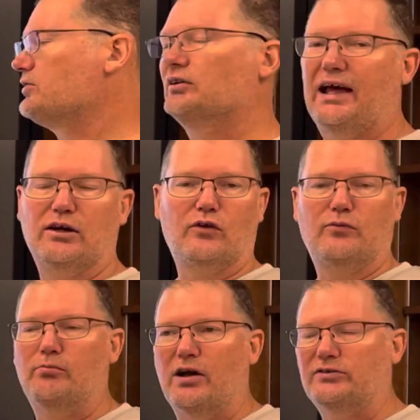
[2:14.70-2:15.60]
a layer of
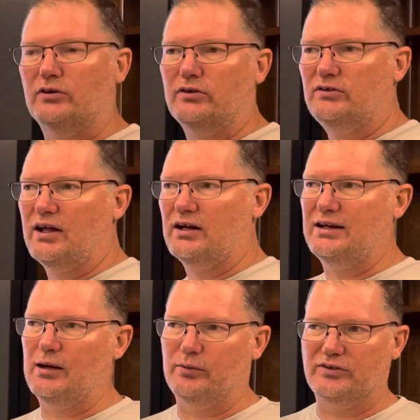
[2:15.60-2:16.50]
muscles that
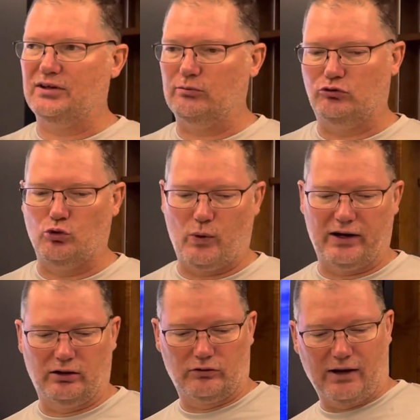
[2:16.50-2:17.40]
enables them to
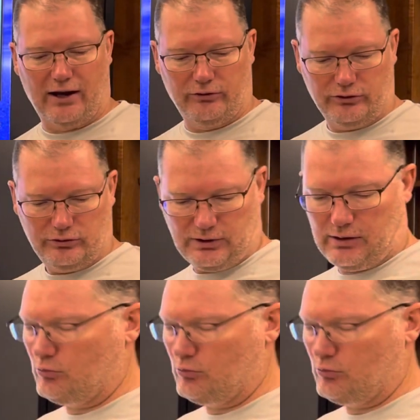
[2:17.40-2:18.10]
wiggle around and